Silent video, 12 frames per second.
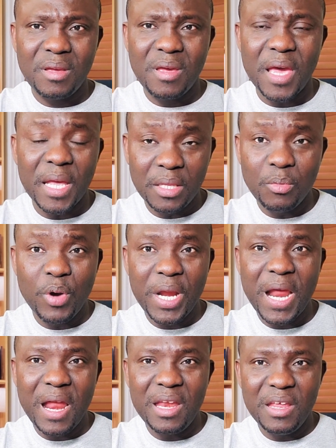and they were
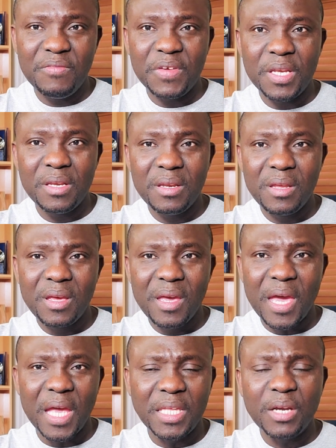not living,
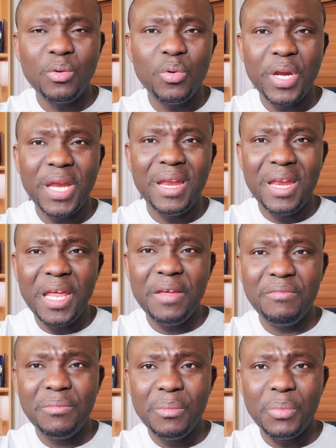and they couldn't
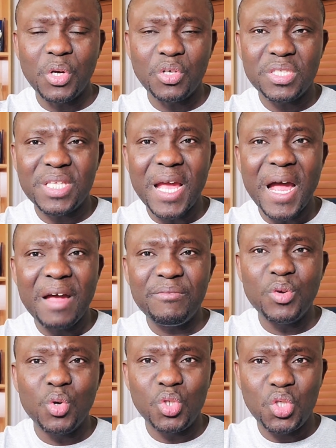live because they have
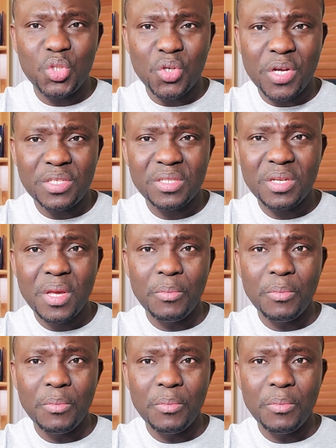no choice,